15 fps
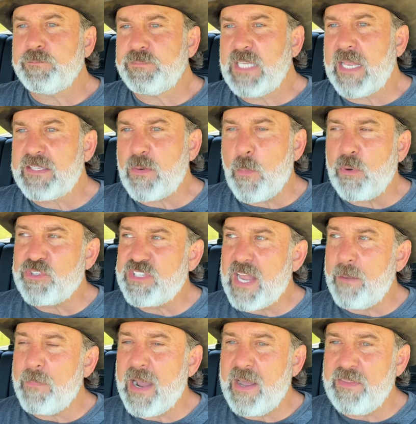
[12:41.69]
Guys, I'm going to
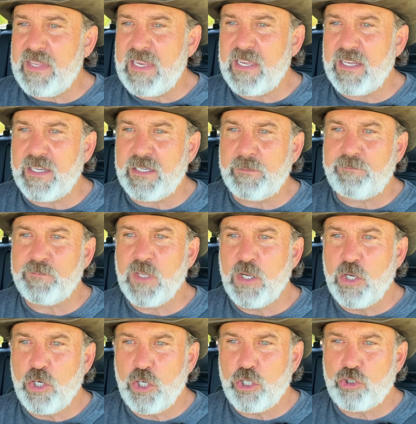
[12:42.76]
stop by the
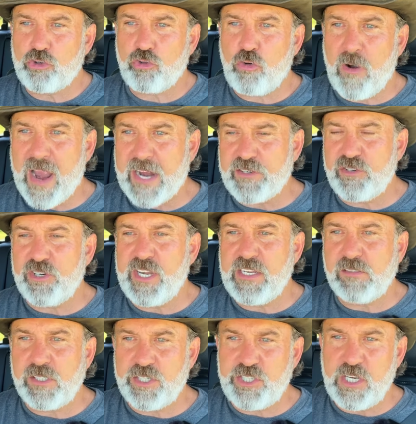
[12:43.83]
tractor
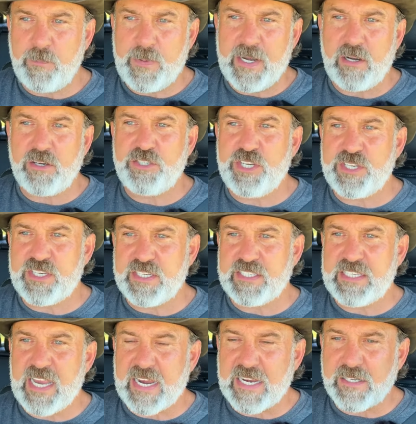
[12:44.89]
dealership here in just a
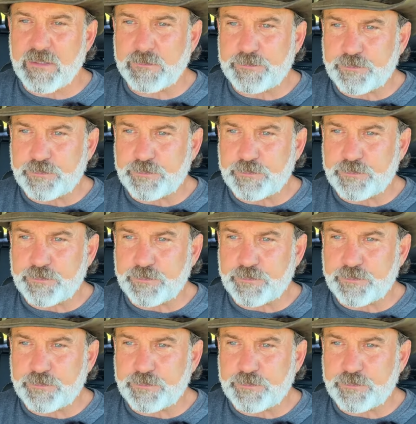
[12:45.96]
second.